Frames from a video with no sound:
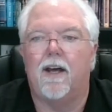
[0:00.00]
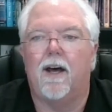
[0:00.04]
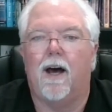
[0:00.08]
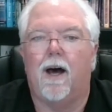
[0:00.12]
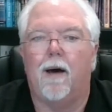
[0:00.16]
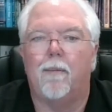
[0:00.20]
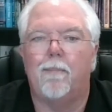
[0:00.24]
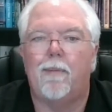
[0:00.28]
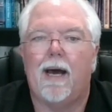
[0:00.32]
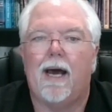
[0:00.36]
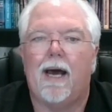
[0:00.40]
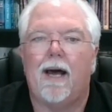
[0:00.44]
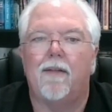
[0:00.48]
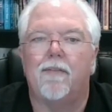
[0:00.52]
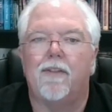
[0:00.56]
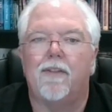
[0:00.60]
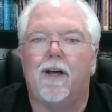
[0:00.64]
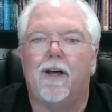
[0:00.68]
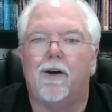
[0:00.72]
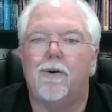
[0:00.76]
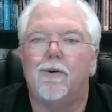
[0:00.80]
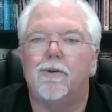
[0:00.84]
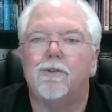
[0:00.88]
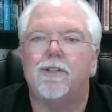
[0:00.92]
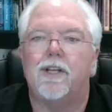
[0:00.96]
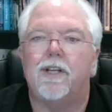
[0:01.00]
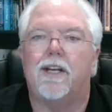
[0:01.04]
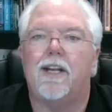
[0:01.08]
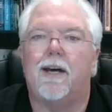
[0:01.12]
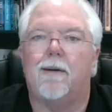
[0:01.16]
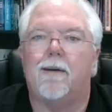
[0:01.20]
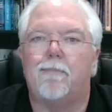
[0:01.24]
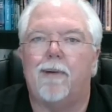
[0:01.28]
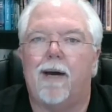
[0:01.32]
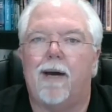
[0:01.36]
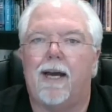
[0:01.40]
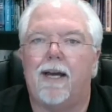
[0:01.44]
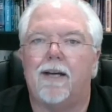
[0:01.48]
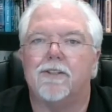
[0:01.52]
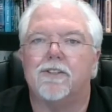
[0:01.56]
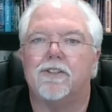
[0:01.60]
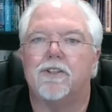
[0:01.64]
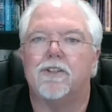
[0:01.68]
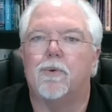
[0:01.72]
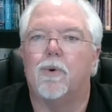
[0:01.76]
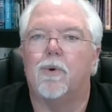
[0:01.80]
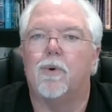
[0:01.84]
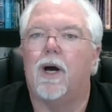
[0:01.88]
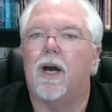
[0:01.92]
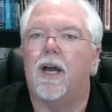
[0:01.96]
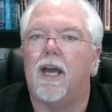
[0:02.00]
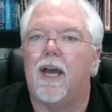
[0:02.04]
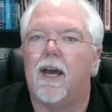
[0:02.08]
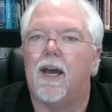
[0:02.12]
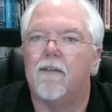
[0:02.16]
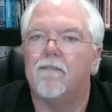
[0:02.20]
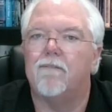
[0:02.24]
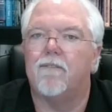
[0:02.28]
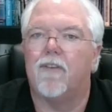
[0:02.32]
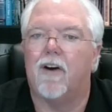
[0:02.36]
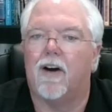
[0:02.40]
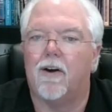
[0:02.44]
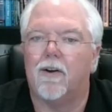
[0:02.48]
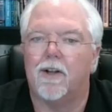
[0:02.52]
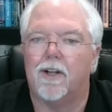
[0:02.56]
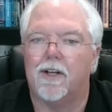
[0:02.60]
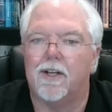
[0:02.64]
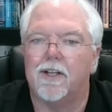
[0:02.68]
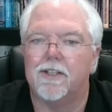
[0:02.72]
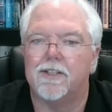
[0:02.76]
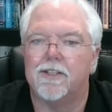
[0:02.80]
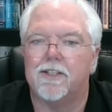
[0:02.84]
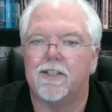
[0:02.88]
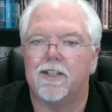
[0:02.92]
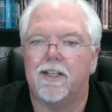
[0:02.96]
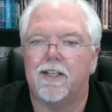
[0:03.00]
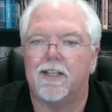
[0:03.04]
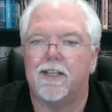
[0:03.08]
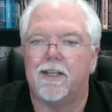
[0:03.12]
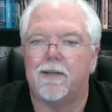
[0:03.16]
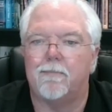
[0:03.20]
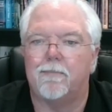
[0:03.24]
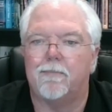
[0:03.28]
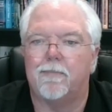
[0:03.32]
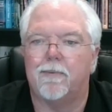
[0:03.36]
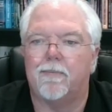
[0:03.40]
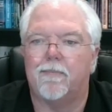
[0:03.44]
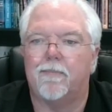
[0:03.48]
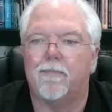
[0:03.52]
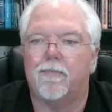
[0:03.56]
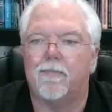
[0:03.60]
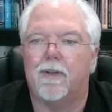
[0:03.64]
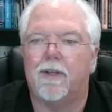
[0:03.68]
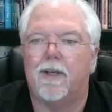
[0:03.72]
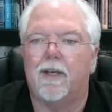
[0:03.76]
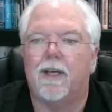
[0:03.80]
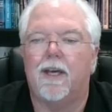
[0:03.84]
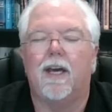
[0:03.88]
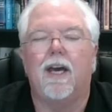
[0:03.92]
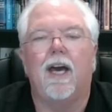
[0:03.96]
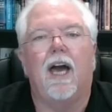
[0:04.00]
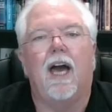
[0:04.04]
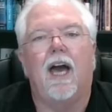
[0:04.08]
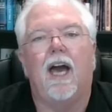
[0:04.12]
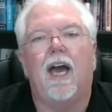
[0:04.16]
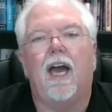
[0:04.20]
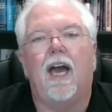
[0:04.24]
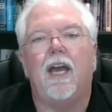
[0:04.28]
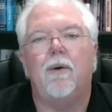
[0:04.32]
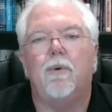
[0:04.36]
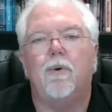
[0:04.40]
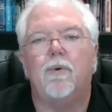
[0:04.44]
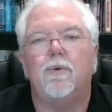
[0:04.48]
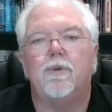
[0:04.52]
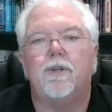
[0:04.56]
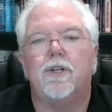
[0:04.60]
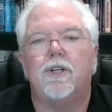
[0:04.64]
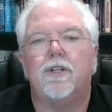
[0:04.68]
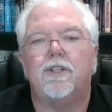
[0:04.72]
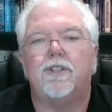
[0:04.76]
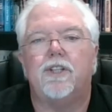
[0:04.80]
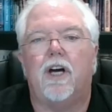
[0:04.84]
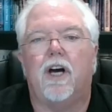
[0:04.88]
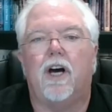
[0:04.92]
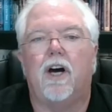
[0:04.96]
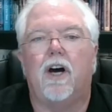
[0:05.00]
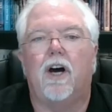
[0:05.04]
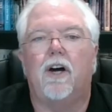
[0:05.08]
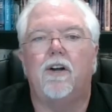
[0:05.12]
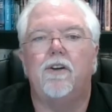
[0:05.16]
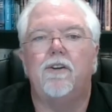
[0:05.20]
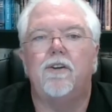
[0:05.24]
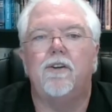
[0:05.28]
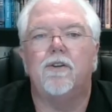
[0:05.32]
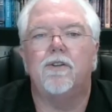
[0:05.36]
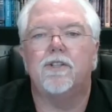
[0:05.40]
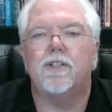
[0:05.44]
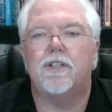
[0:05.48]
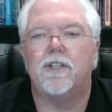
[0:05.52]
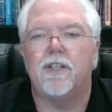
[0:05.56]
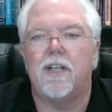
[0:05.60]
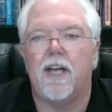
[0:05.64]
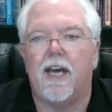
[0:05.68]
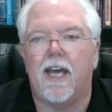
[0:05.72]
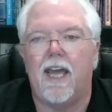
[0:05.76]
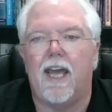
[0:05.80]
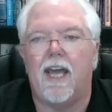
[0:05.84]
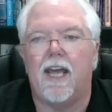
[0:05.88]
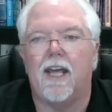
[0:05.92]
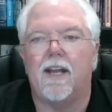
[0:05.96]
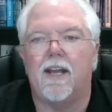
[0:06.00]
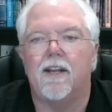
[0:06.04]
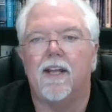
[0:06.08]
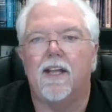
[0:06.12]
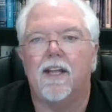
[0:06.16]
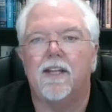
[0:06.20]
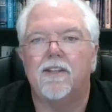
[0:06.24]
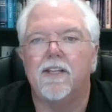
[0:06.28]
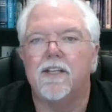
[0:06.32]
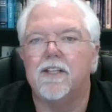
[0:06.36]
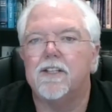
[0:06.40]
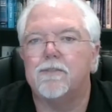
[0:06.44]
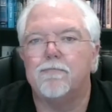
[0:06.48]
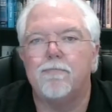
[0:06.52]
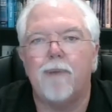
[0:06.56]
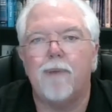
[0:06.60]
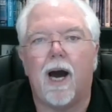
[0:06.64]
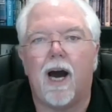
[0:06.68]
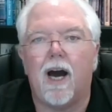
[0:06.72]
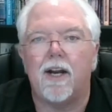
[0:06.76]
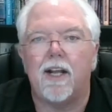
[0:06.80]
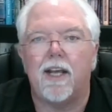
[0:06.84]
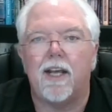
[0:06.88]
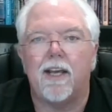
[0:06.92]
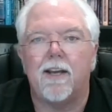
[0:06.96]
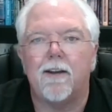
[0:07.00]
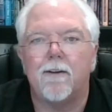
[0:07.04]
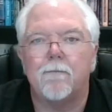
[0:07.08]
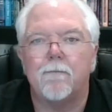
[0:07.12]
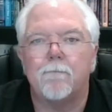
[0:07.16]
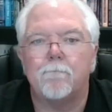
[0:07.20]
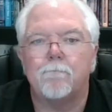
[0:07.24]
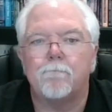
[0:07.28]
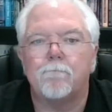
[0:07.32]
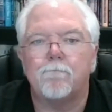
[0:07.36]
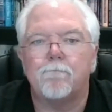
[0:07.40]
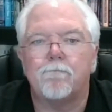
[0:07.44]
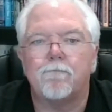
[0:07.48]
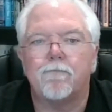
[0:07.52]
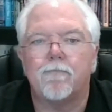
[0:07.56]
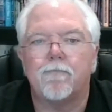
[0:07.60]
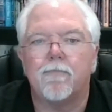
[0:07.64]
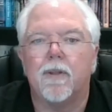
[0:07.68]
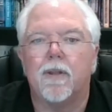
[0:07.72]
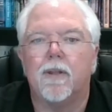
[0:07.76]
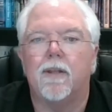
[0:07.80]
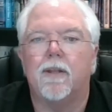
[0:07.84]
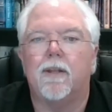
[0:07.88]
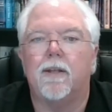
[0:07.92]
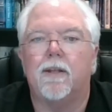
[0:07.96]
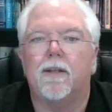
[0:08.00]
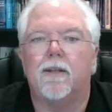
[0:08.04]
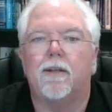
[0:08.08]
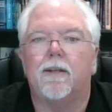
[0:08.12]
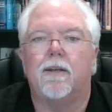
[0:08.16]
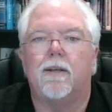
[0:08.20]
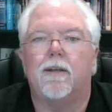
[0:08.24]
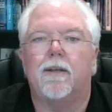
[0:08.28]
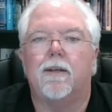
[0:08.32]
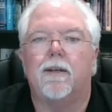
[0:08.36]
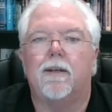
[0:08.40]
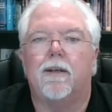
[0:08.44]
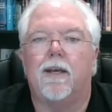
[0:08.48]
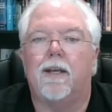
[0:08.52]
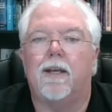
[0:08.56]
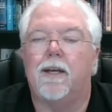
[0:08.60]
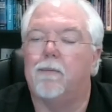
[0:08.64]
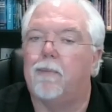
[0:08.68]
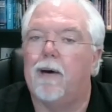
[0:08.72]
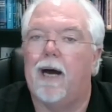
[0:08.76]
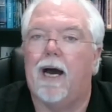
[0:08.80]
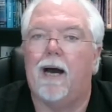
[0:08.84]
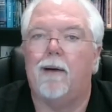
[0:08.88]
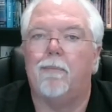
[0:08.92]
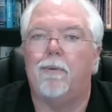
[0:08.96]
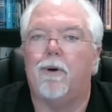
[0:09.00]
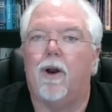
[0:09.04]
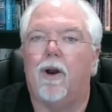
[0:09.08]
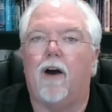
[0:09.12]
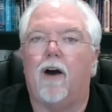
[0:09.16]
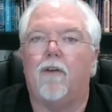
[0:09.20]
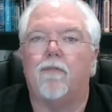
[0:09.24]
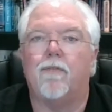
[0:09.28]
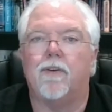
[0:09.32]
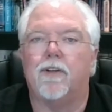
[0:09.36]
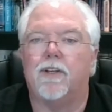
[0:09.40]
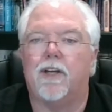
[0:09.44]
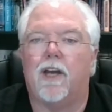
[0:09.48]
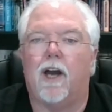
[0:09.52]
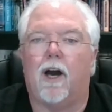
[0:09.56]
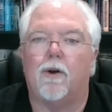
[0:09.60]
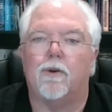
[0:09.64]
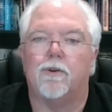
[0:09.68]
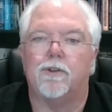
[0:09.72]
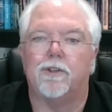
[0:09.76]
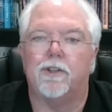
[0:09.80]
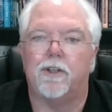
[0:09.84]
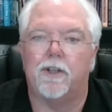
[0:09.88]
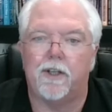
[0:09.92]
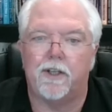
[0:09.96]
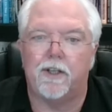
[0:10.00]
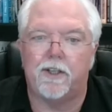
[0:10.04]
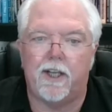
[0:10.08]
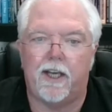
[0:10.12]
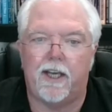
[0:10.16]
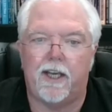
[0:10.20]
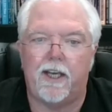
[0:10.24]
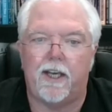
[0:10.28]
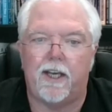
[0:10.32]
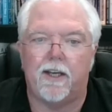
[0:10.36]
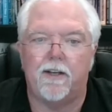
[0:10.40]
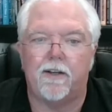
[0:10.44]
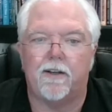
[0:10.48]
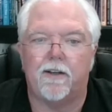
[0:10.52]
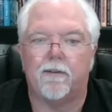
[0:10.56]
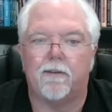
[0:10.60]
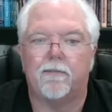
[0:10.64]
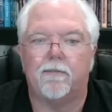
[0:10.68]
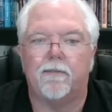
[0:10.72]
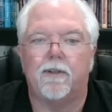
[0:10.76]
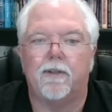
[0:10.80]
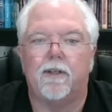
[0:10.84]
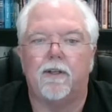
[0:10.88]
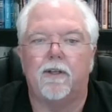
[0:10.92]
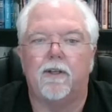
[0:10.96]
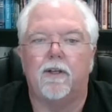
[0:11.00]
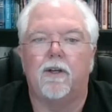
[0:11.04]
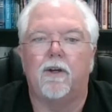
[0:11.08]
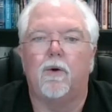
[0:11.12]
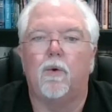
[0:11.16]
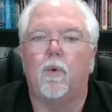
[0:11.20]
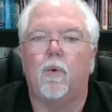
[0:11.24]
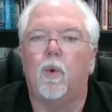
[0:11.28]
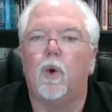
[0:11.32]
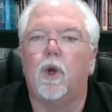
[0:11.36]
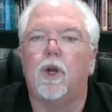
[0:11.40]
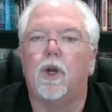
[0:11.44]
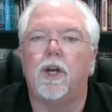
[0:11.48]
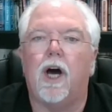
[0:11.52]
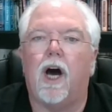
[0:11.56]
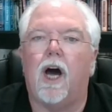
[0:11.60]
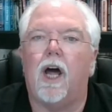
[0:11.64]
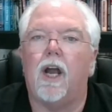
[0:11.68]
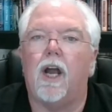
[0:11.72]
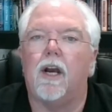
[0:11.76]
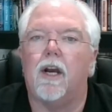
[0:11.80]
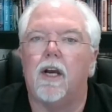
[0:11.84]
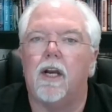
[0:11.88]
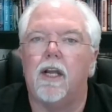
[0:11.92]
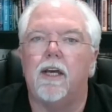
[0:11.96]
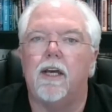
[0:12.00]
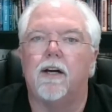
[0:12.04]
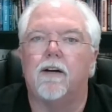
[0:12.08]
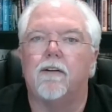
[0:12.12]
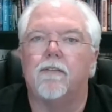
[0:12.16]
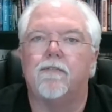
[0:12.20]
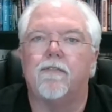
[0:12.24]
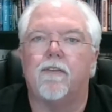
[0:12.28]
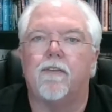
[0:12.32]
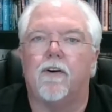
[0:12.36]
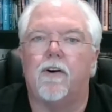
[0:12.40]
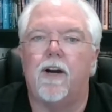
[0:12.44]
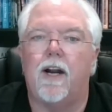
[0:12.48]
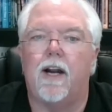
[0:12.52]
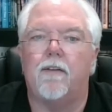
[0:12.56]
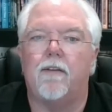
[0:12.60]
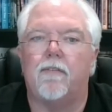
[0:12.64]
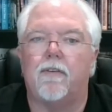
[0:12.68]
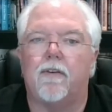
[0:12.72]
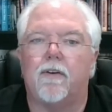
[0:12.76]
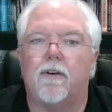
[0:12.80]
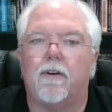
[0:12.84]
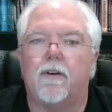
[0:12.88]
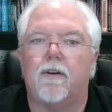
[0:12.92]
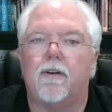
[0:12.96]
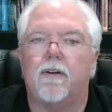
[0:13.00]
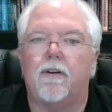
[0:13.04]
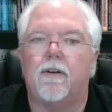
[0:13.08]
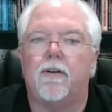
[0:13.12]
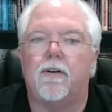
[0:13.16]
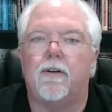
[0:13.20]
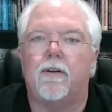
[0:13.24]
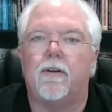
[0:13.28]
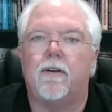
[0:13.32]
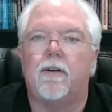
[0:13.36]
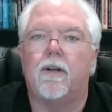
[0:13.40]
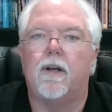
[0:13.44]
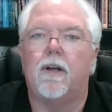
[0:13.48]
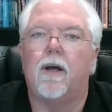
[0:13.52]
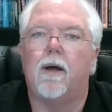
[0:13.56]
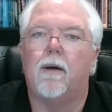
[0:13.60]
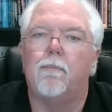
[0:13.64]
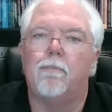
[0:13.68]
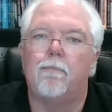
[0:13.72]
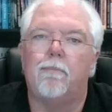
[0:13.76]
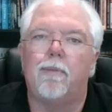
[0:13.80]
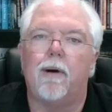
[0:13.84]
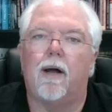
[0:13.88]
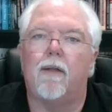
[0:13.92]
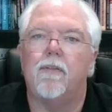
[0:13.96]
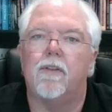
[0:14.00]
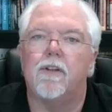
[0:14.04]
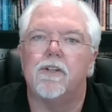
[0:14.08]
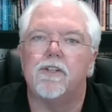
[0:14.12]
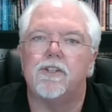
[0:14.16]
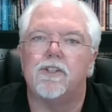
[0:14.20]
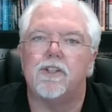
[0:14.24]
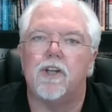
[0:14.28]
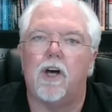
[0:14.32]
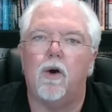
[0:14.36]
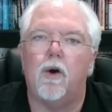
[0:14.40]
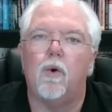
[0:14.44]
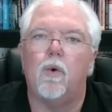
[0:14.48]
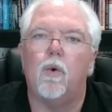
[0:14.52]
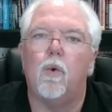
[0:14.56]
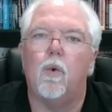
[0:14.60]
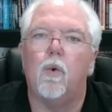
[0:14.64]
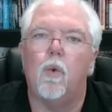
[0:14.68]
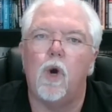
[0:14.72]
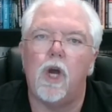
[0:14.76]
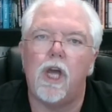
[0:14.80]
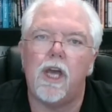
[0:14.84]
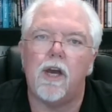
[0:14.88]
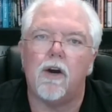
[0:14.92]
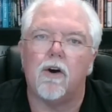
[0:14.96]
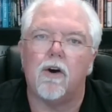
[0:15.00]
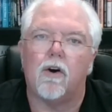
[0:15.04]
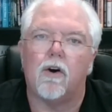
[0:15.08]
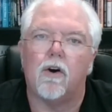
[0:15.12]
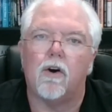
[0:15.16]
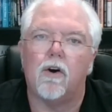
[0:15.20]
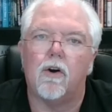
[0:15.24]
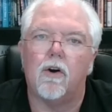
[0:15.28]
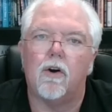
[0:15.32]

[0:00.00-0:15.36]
about those that have passed away and fallen asleep. He wants us to understand that this body, and the Bible often calls it a tent, will not live forever, but the soul will.